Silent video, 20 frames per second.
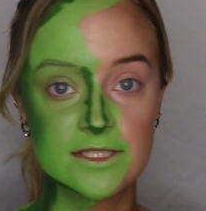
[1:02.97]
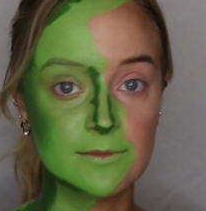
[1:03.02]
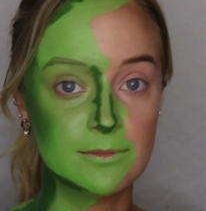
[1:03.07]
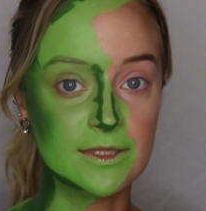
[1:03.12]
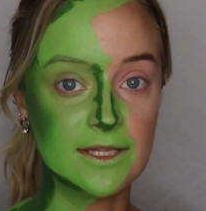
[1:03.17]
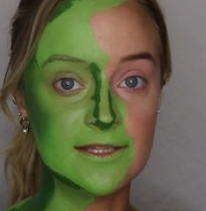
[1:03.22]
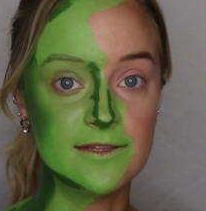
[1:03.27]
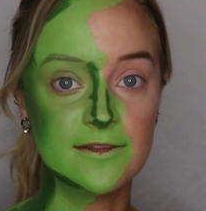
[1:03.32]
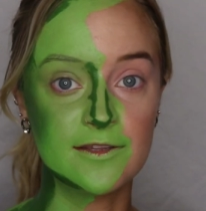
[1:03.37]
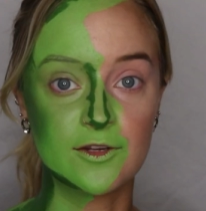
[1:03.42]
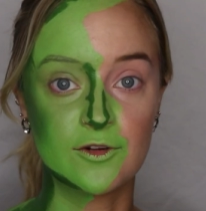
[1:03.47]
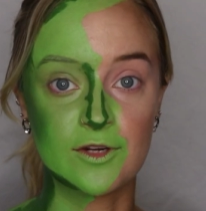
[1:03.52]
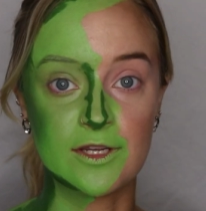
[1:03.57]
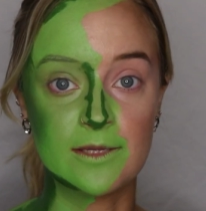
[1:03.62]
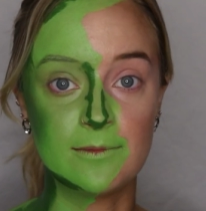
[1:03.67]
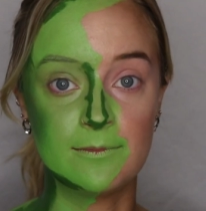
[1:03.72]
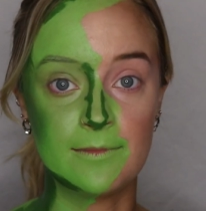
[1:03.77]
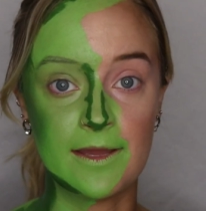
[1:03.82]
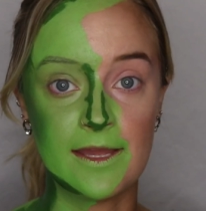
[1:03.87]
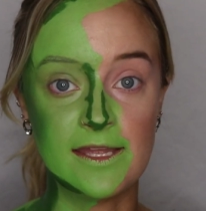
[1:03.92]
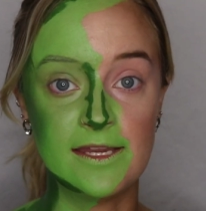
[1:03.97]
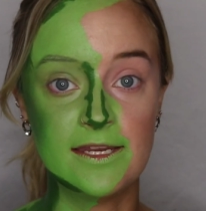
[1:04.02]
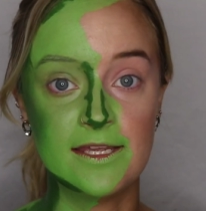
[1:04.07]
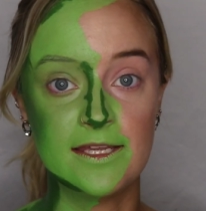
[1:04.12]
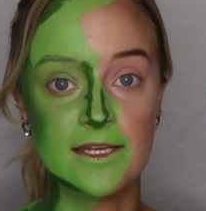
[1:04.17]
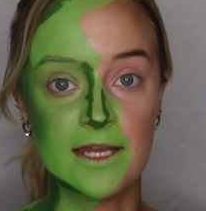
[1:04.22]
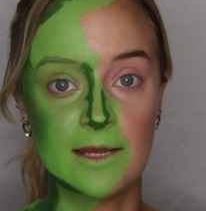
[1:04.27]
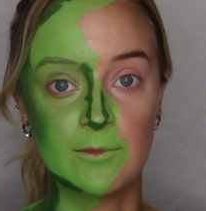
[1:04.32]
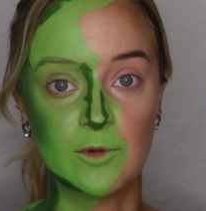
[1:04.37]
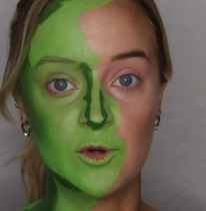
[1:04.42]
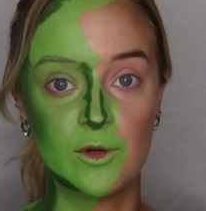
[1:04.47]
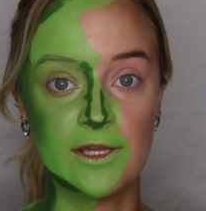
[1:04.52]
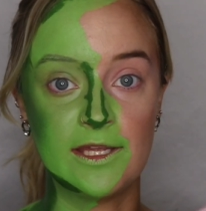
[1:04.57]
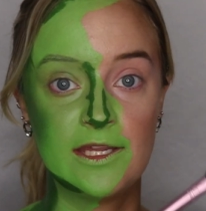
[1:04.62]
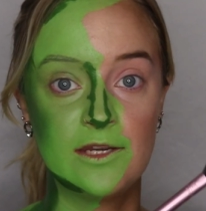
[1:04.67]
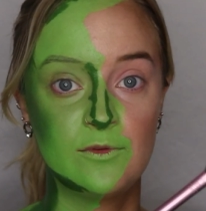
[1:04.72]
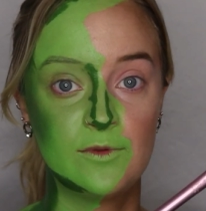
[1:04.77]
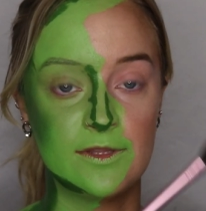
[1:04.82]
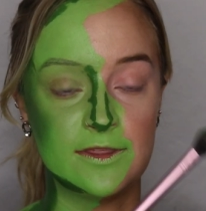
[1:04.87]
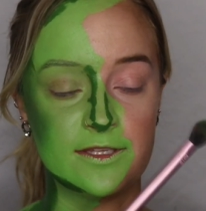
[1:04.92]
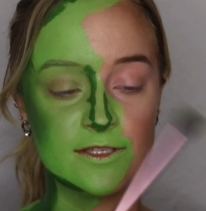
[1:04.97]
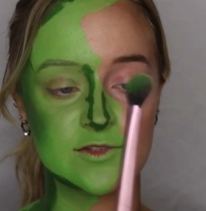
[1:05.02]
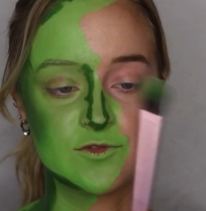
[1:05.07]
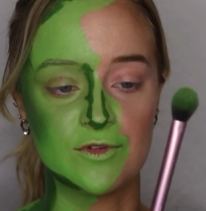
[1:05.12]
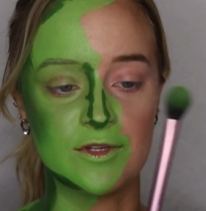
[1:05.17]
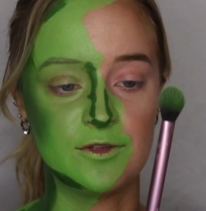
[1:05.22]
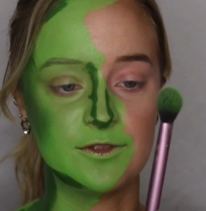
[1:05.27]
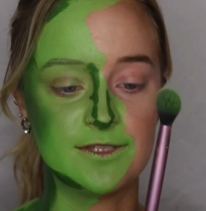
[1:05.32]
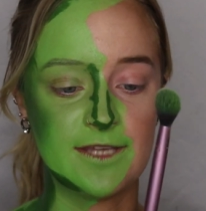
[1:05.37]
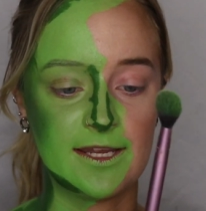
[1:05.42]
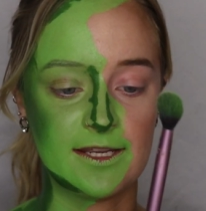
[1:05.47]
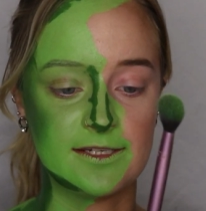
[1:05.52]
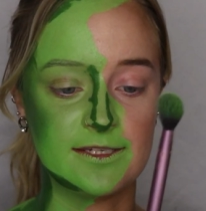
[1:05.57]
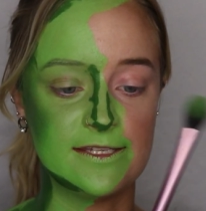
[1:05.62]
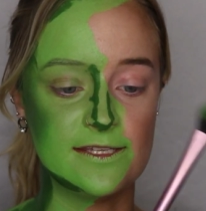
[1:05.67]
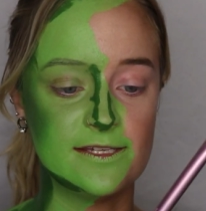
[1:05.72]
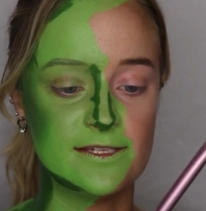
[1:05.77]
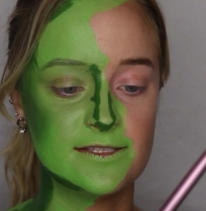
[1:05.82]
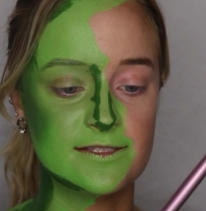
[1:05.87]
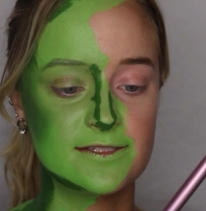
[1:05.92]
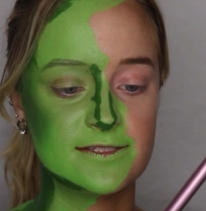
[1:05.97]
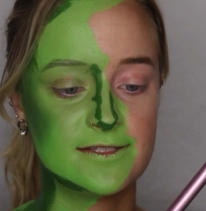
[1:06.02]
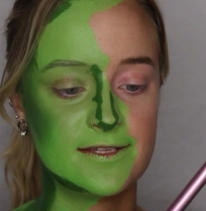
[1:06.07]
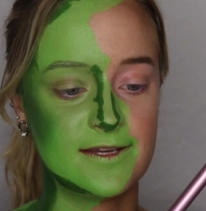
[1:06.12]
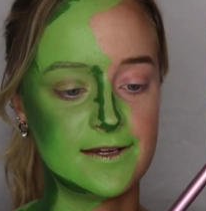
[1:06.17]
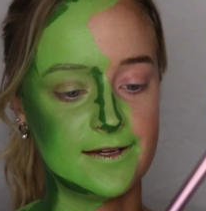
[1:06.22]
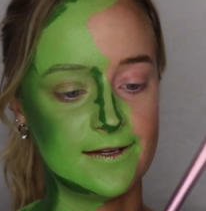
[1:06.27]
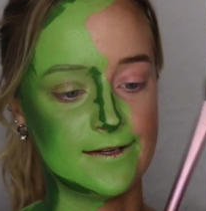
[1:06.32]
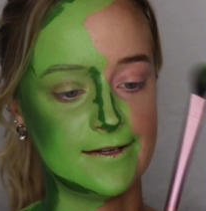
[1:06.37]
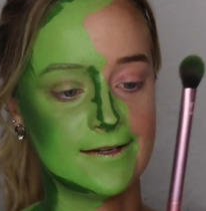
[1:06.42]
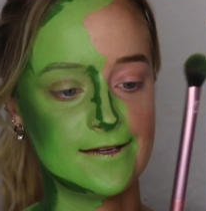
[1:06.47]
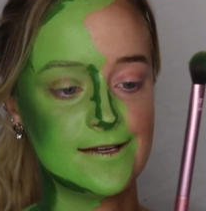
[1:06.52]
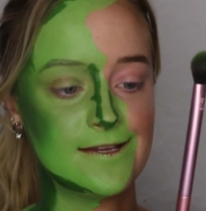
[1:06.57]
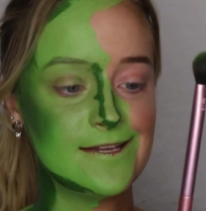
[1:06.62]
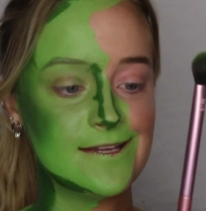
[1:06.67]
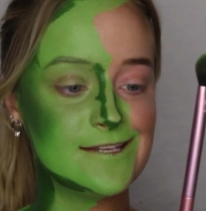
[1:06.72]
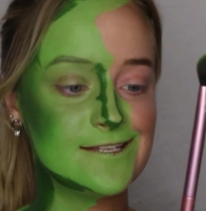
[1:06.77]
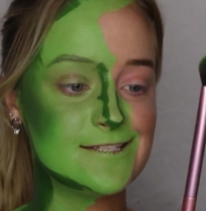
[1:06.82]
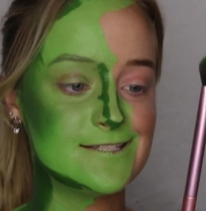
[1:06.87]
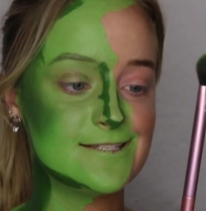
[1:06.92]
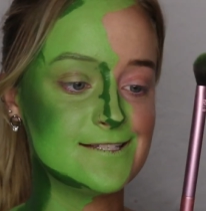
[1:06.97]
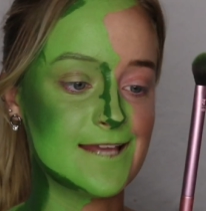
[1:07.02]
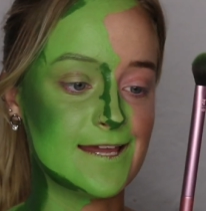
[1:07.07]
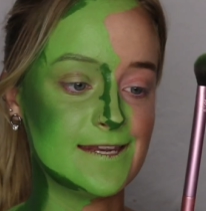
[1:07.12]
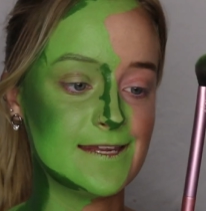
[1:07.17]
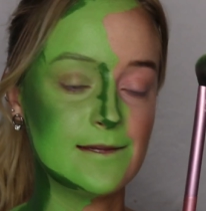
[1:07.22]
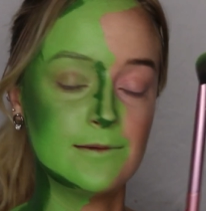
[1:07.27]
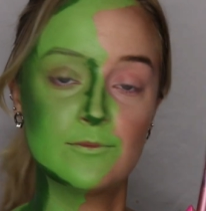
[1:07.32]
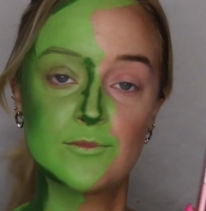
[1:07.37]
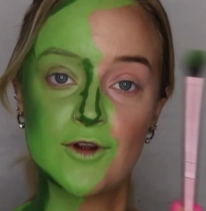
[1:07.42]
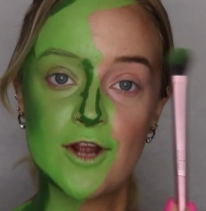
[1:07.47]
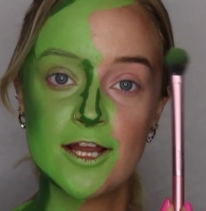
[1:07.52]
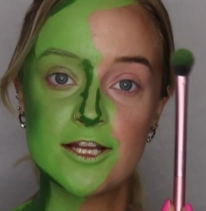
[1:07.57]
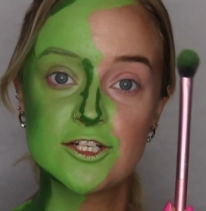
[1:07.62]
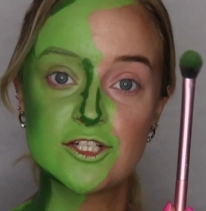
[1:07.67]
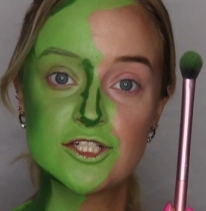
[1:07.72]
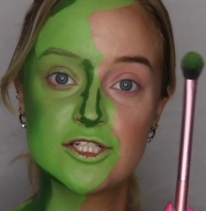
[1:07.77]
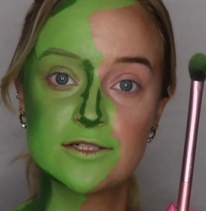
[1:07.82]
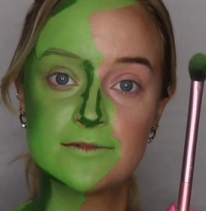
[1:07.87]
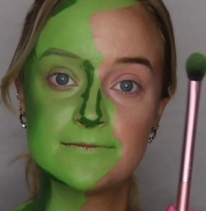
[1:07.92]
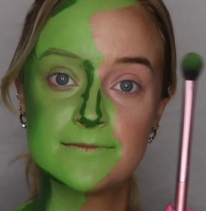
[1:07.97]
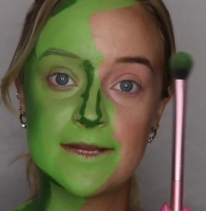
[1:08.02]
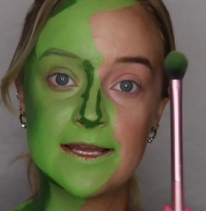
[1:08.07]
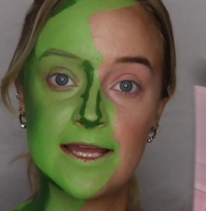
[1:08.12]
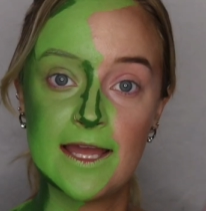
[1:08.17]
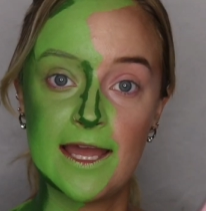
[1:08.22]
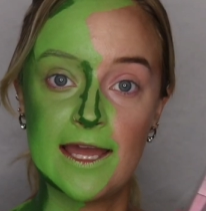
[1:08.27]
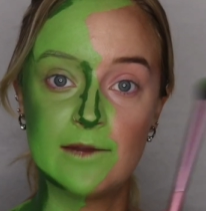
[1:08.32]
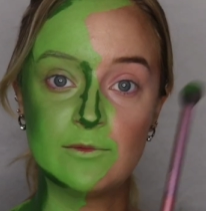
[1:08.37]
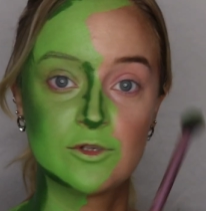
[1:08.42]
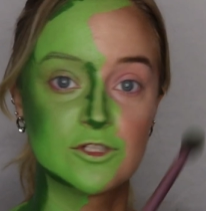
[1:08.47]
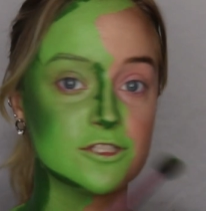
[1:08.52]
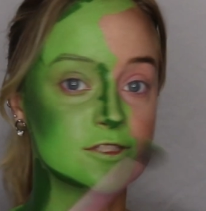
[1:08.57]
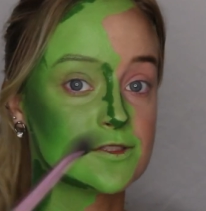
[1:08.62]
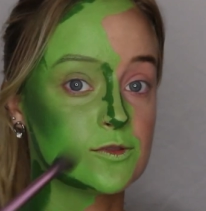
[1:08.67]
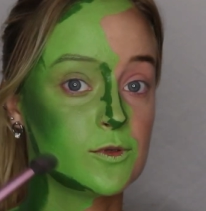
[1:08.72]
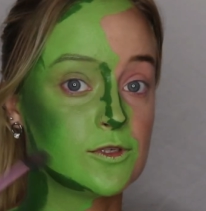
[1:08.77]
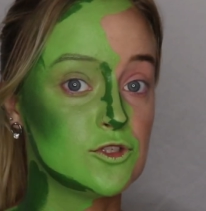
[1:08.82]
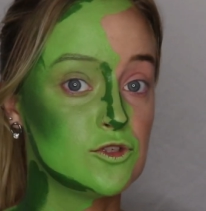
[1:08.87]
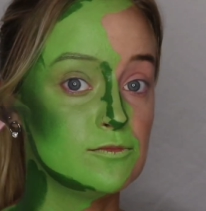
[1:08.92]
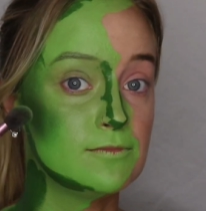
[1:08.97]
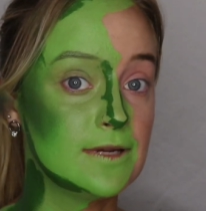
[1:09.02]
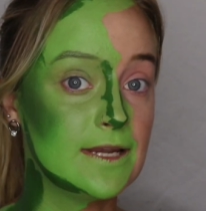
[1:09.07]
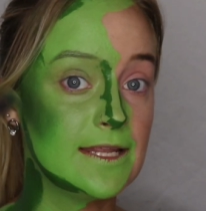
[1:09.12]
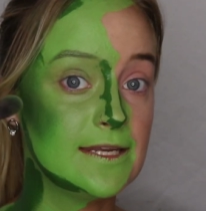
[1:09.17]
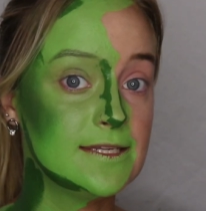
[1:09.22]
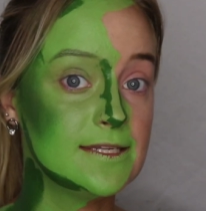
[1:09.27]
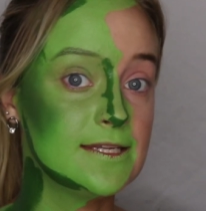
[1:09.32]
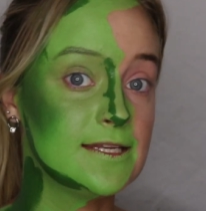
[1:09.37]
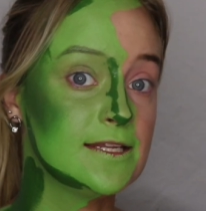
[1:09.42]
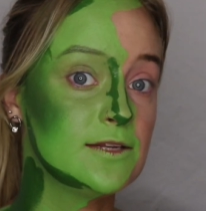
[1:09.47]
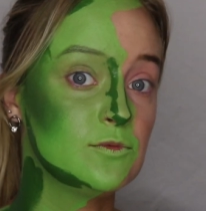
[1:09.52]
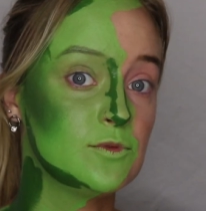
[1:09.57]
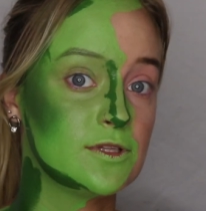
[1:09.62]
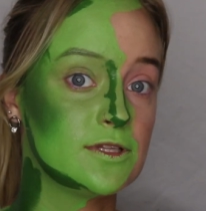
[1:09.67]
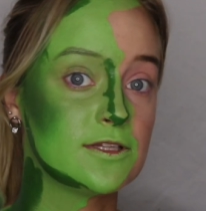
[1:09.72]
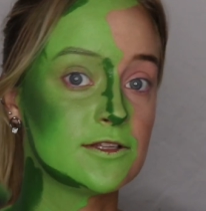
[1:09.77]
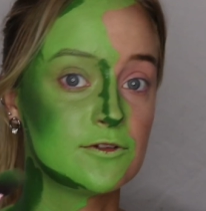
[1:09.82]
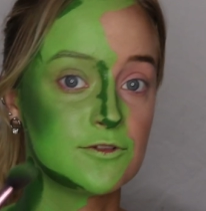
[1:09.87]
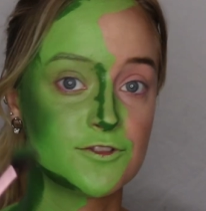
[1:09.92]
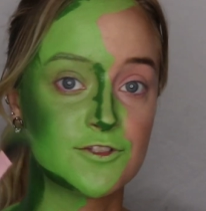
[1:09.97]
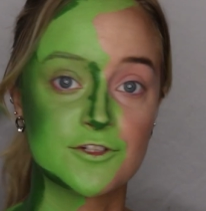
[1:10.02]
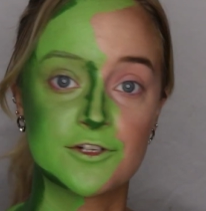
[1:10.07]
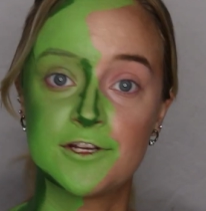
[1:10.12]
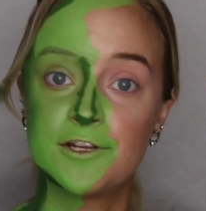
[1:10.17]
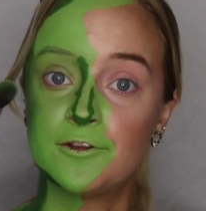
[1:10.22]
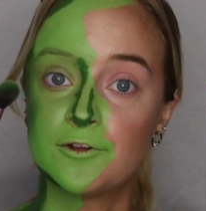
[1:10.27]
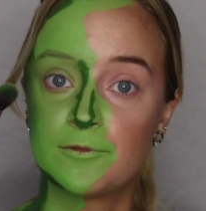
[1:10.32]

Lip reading: To blend the cream paint in, I'm going in with this Real Techniques setting brush, and we're just going to blend it in with little circular